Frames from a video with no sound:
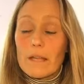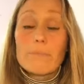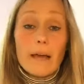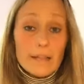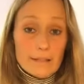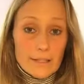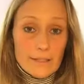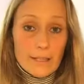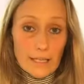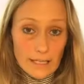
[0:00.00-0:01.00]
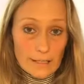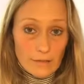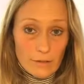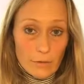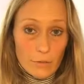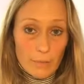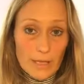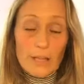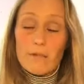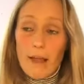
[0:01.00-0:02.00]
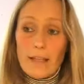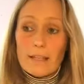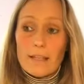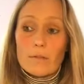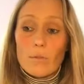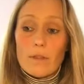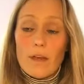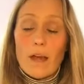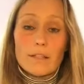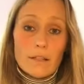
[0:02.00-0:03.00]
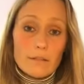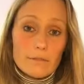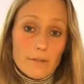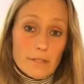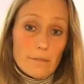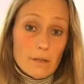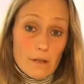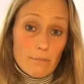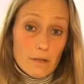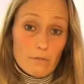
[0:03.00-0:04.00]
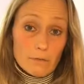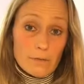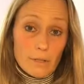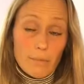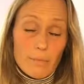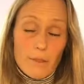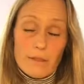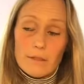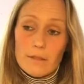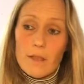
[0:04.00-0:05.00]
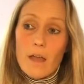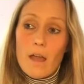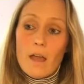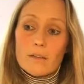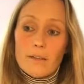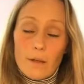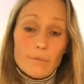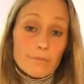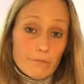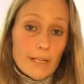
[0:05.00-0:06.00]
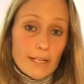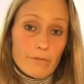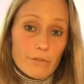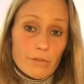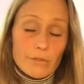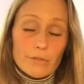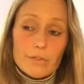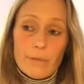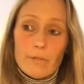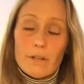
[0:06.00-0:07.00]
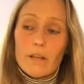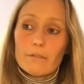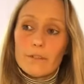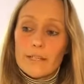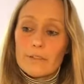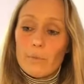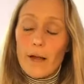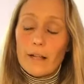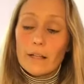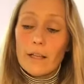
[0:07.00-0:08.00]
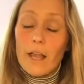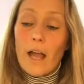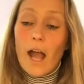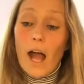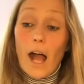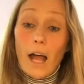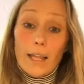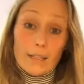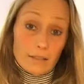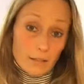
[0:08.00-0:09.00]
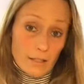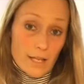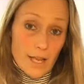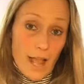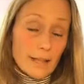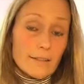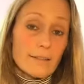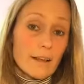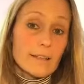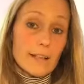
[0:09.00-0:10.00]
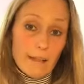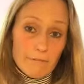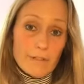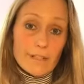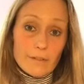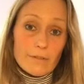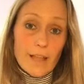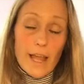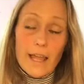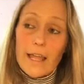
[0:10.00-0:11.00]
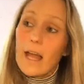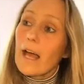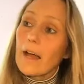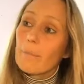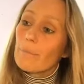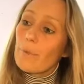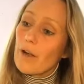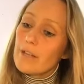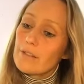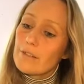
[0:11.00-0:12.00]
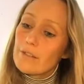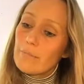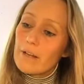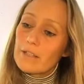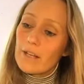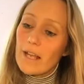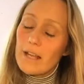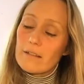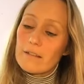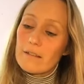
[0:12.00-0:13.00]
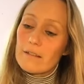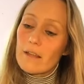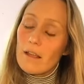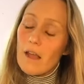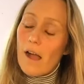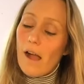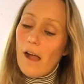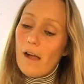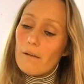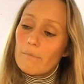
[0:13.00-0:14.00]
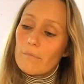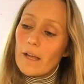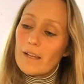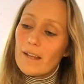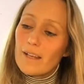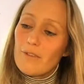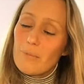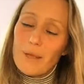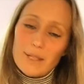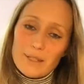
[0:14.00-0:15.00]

imbalances that needed to be corrected with high dose vitamin and mineral supplements. So that was really crucial to my recovery as well. I started exercising every single day. Prior to the depression, I hadn't, I'd never been